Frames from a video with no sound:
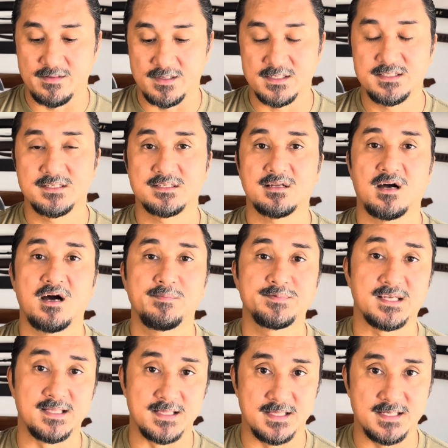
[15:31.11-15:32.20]
this is tops
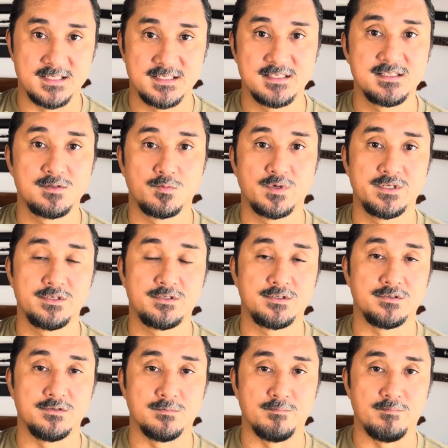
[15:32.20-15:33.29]
and this is the one
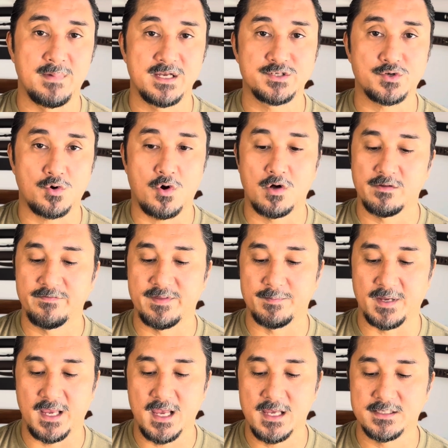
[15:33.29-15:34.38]
to measure all of them
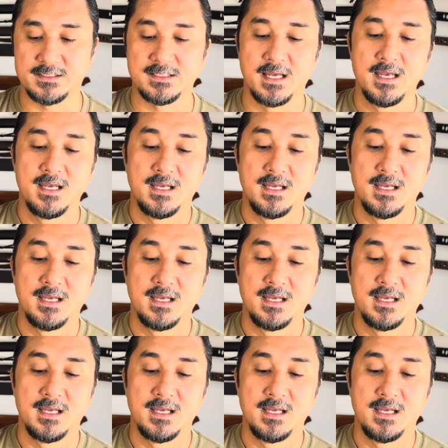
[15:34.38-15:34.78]
against